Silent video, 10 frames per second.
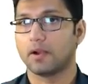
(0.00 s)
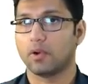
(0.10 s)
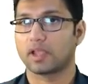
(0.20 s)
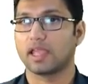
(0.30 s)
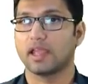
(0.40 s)

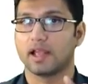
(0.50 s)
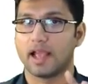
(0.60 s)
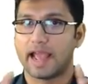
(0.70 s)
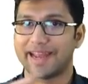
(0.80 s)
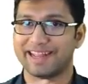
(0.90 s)
Okay,
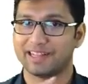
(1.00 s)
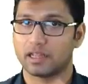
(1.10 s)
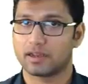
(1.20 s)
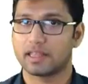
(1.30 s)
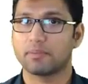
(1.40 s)
and in the
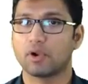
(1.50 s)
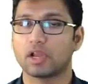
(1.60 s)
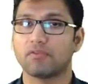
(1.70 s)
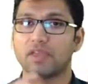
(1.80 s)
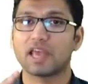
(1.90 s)
rigid
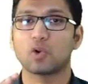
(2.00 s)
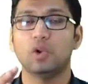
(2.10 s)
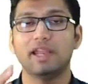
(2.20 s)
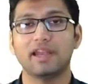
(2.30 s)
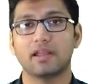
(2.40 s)
body we are
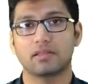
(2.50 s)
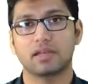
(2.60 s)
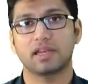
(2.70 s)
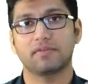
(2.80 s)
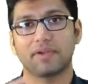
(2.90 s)
only
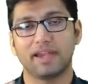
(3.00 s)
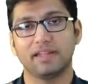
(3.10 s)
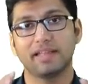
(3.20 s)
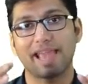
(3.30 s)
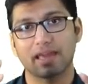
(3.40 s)
interested in finding
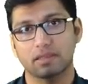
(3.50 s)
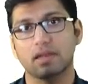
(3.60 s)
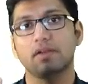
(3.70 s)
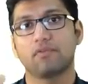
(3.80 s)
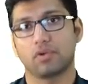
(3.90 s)
the
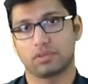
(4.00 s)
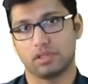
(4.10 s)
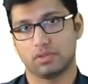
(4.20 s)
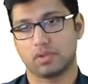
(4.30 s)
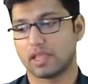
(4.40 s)
external
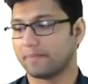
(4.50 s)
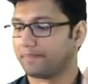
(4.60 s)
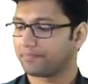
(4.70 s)
forces. Okay,